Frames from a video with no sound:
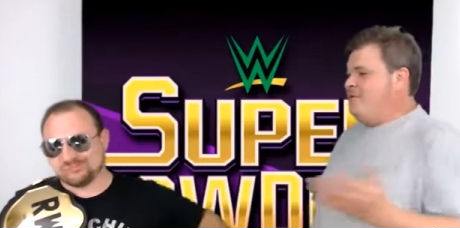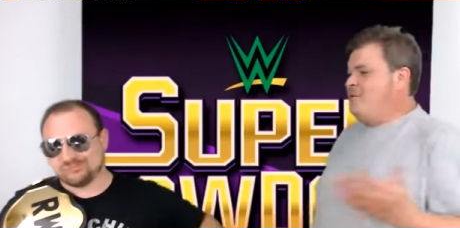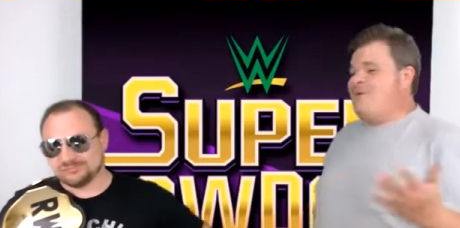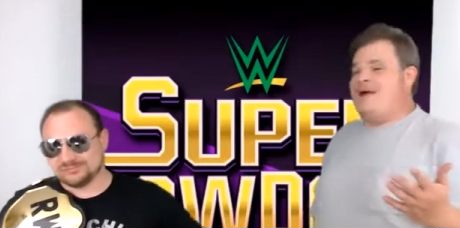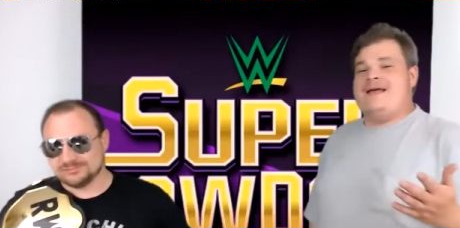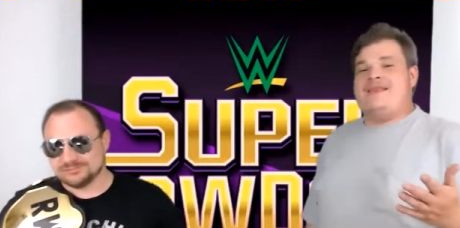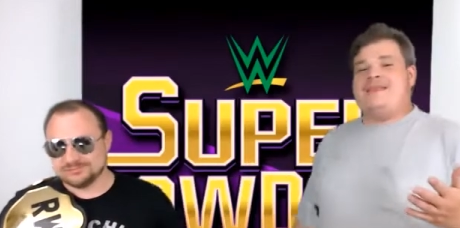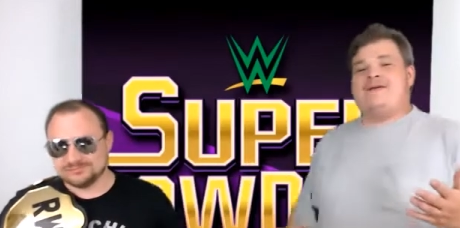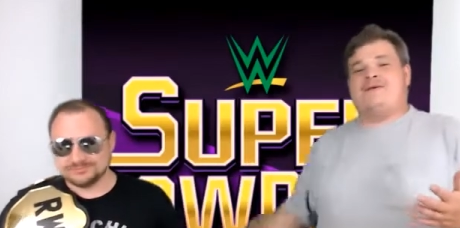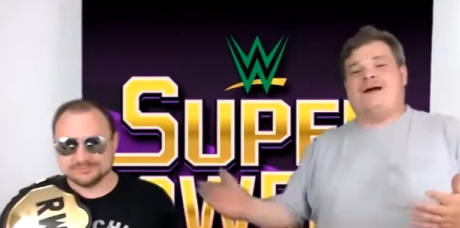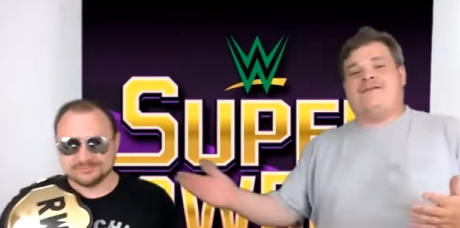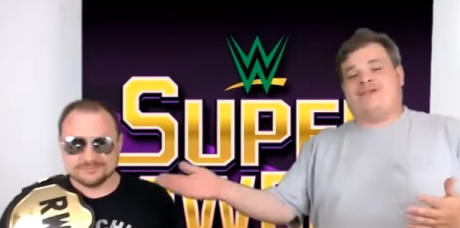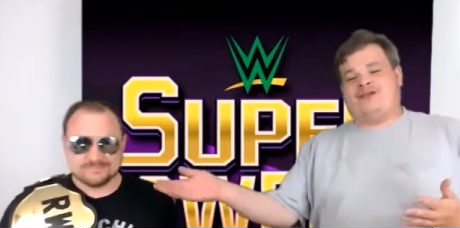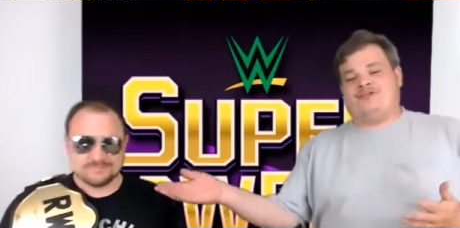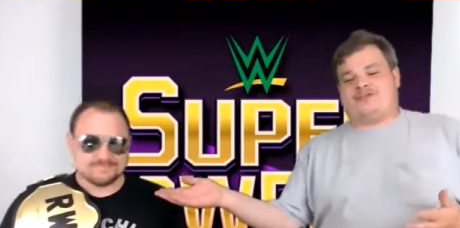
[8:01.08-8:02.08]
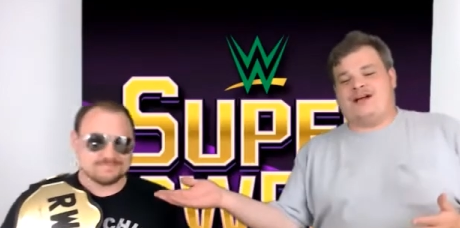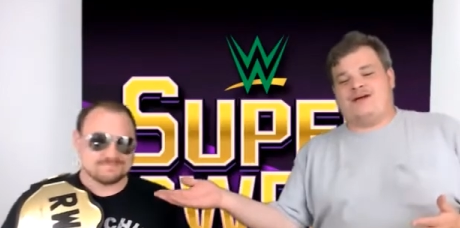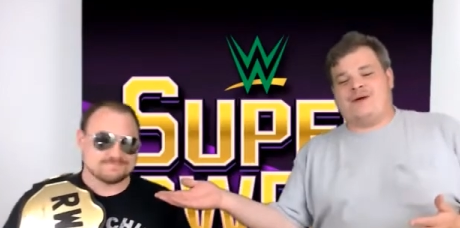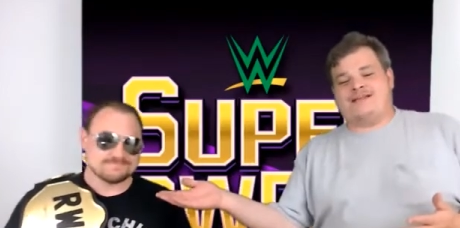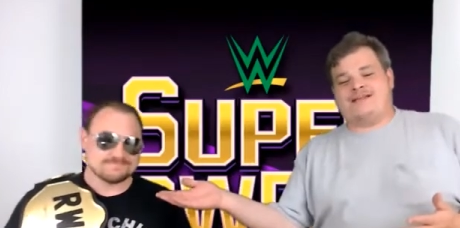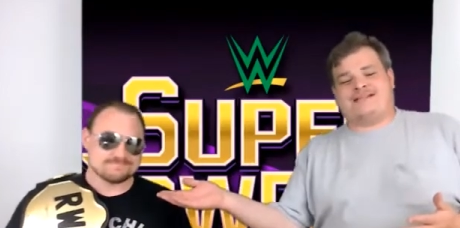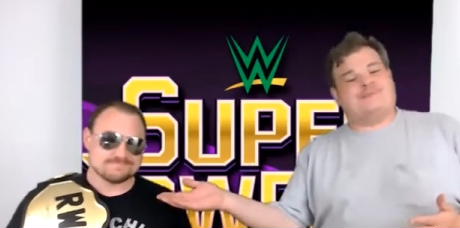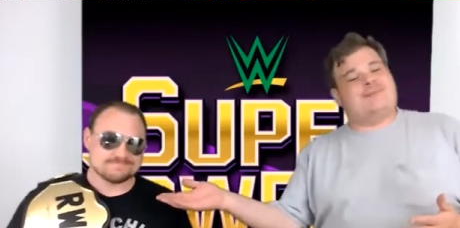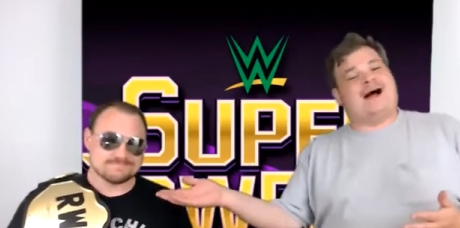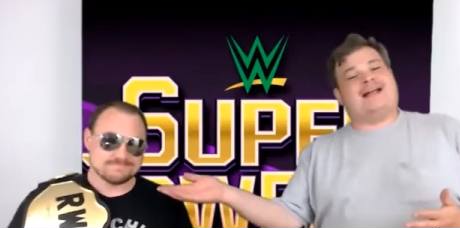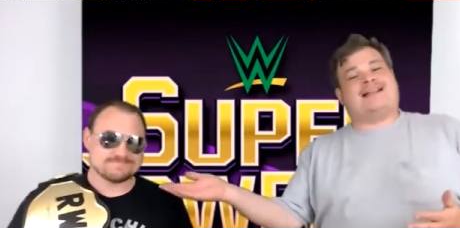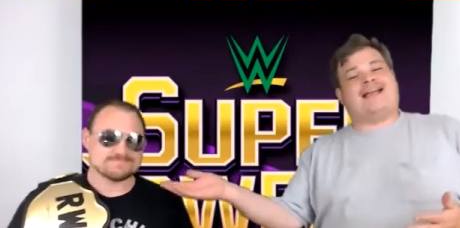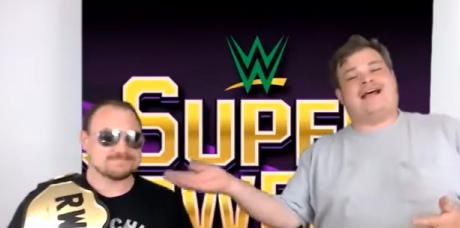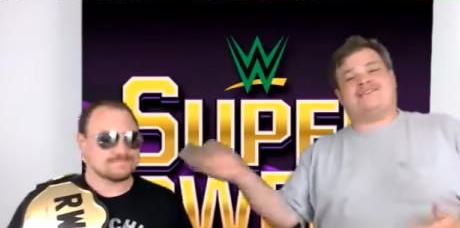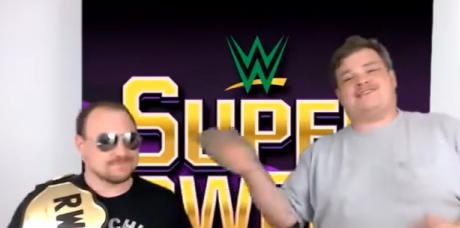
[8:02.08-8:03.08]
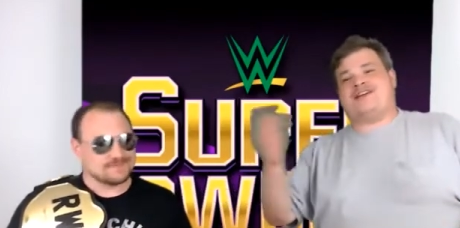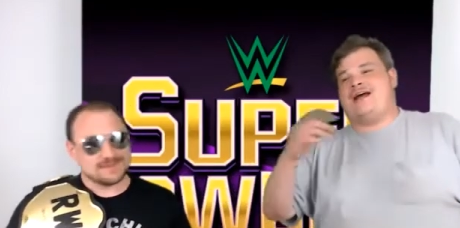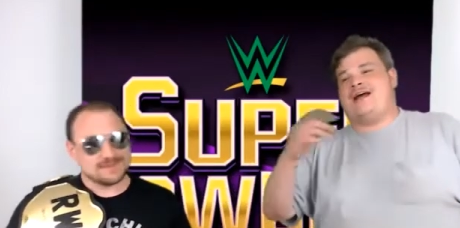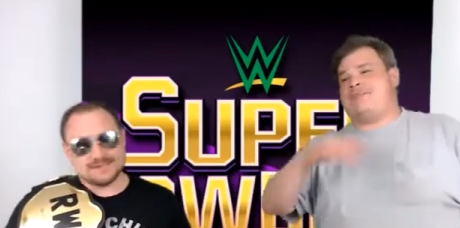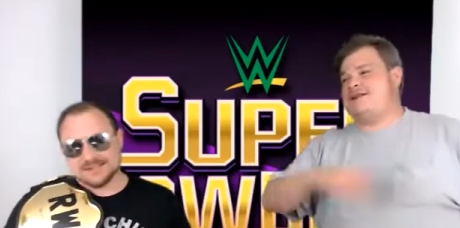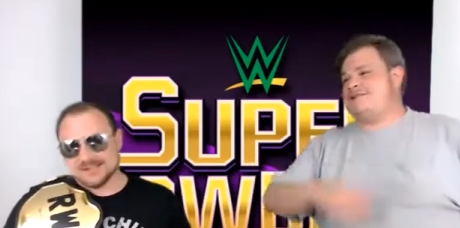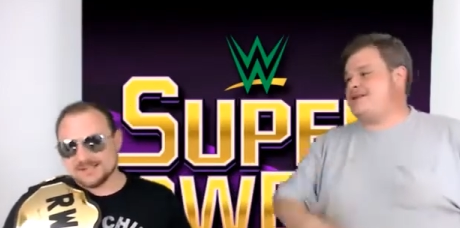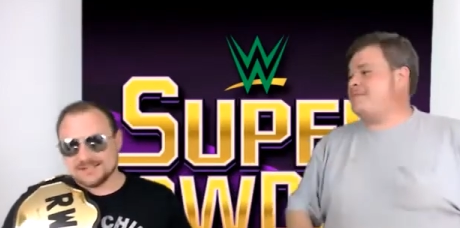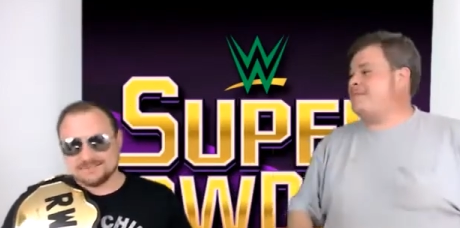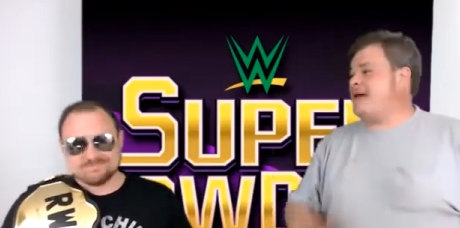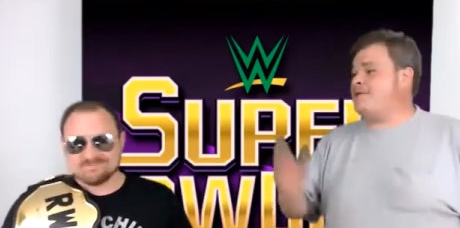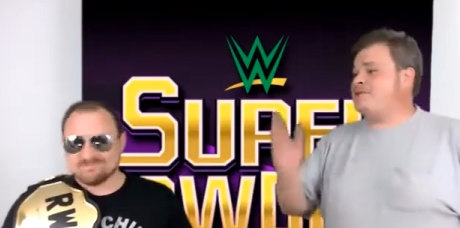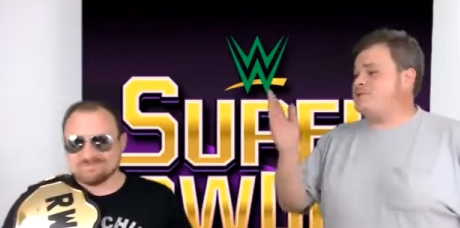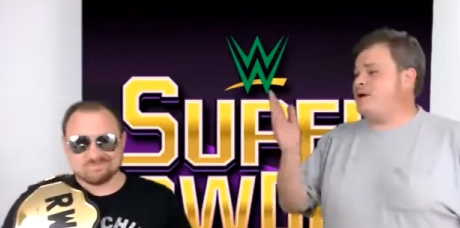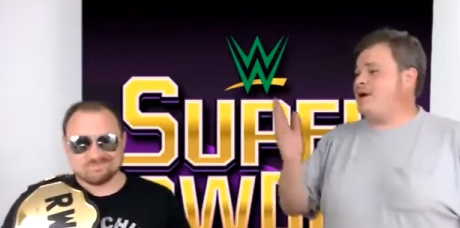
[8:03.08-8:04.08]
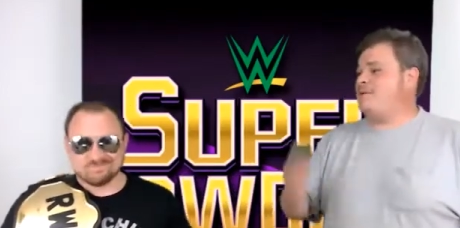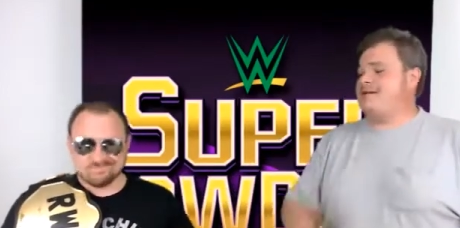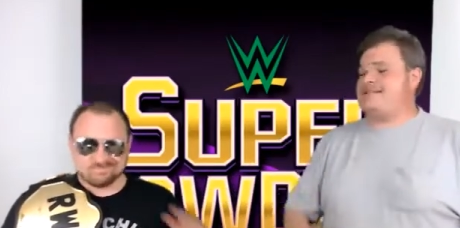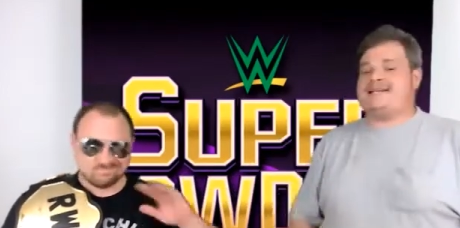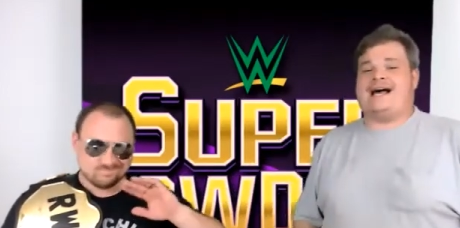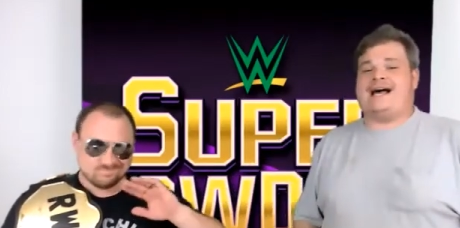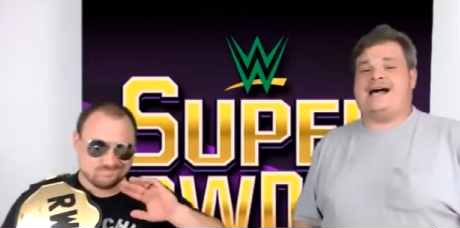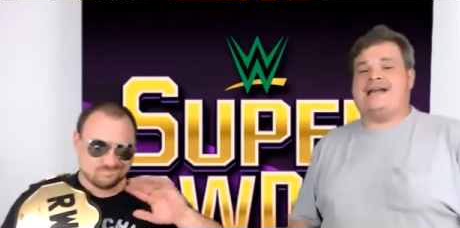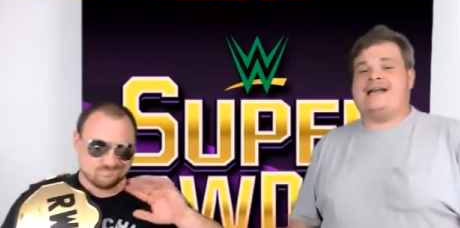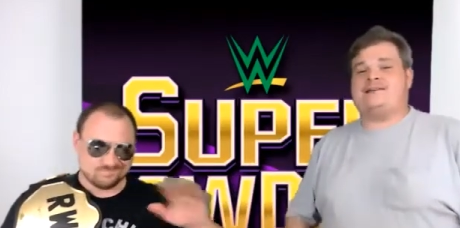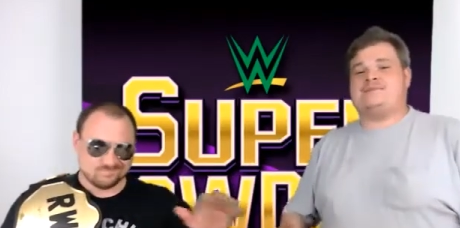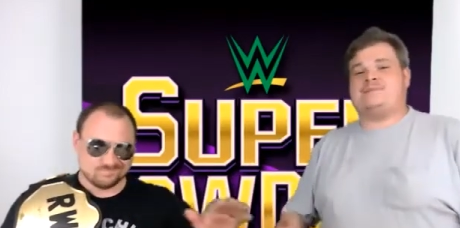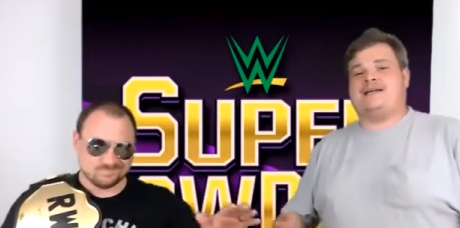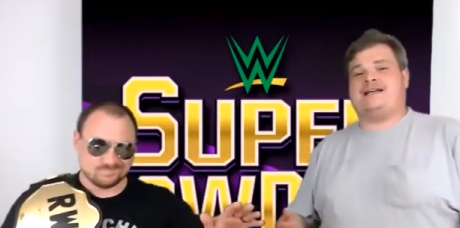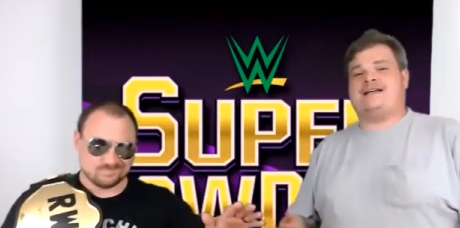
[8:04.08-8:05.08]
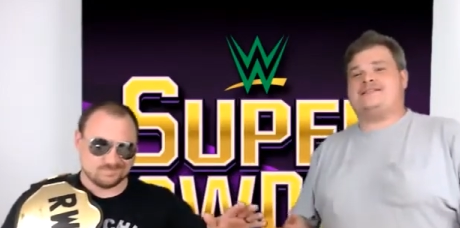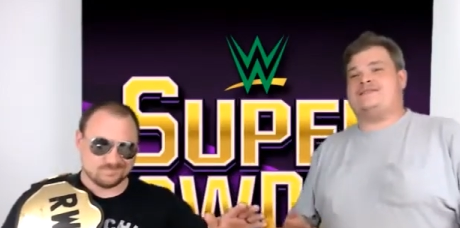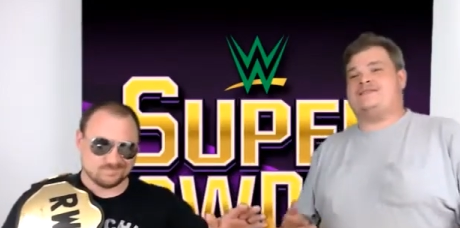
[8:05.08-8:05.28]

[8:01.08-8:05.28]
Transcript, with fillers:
Speaker 1: win the Revolutionary Wrestling Podcast Championship. That was why we tied, is because of